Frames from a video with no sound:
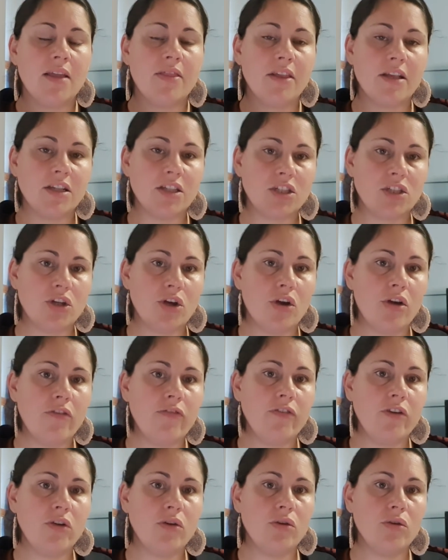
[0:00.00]
serve
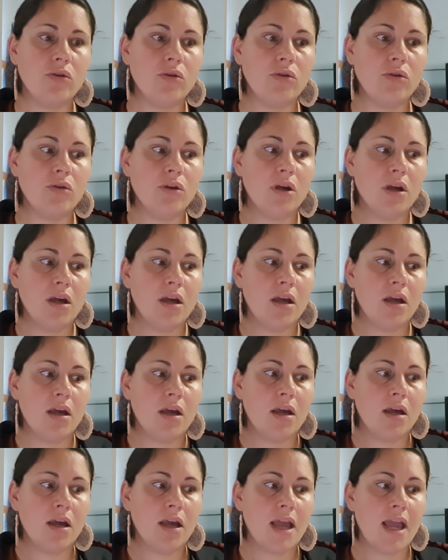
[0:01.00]
you,
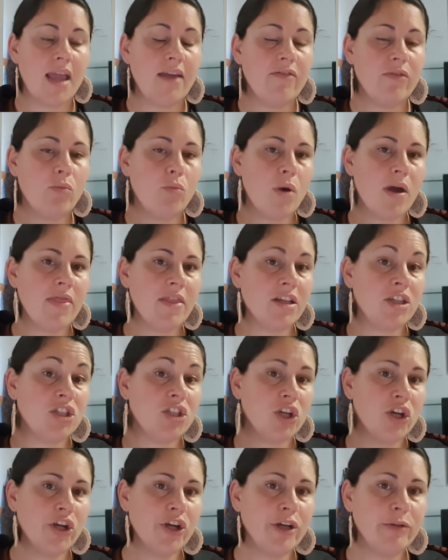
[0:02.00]
even when the
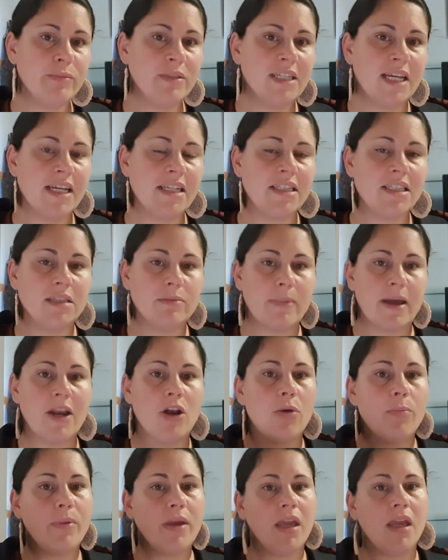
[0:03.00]
circumstances may
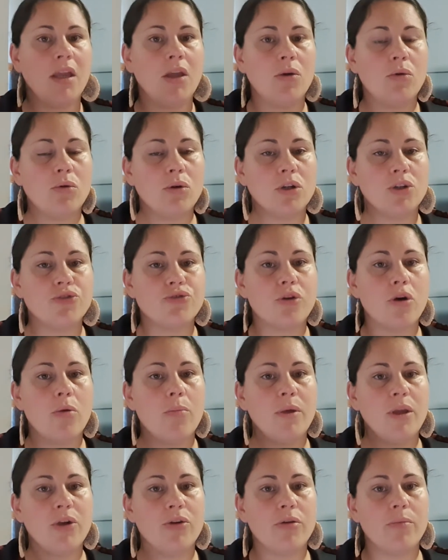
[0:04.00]
not be in your control,
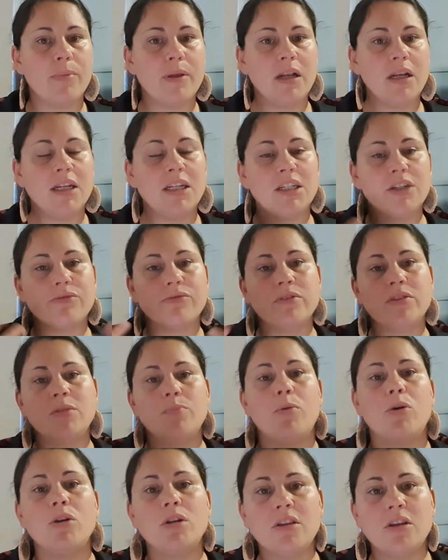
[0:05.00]
but your ability to
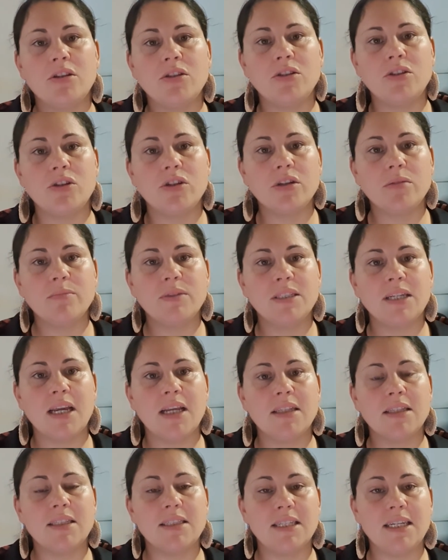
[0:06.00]
respond to those
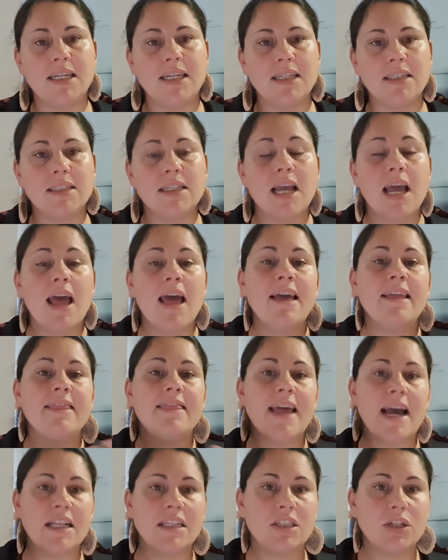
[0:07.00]
circumstances is,
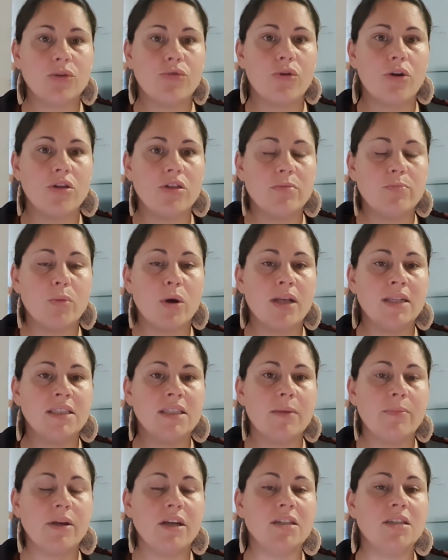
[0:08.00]
that's a growth
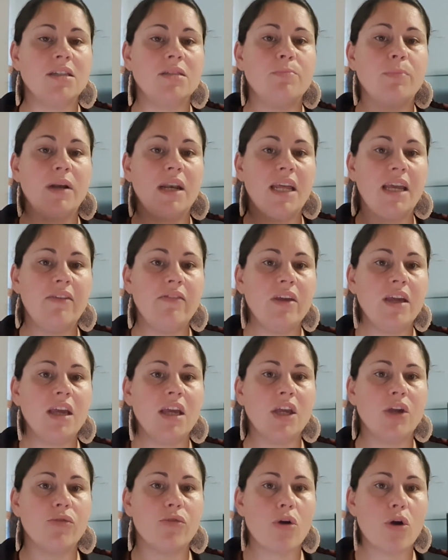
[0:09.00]
mindset, because it's believing
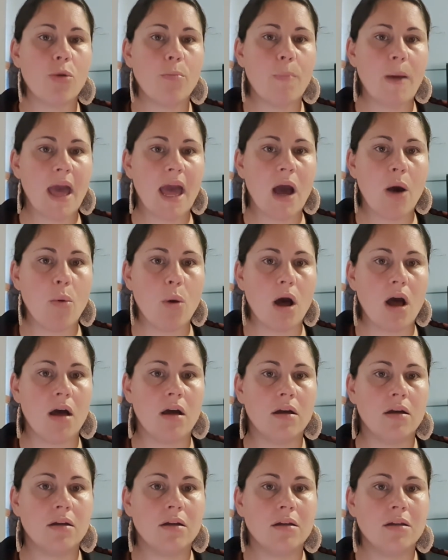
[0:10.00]
in your own power.
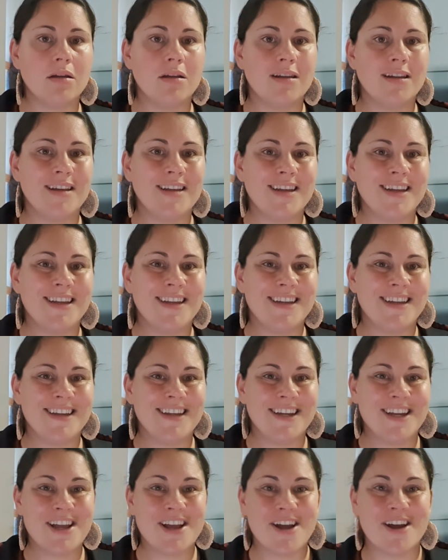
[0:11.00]

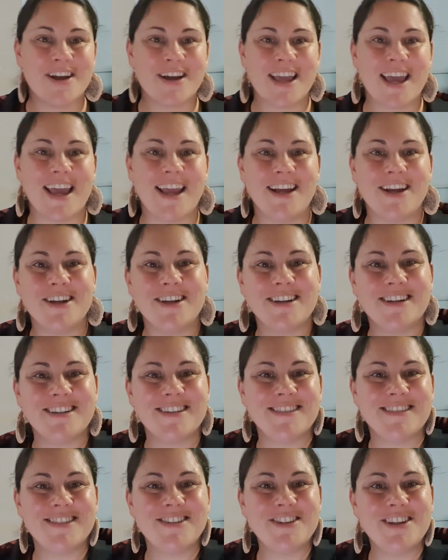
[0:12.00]
Okay,
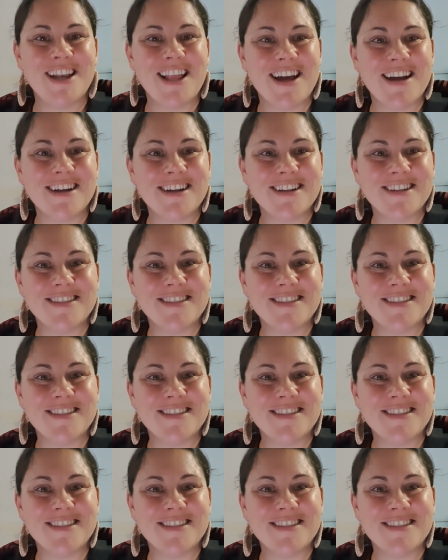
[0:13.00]
good luck.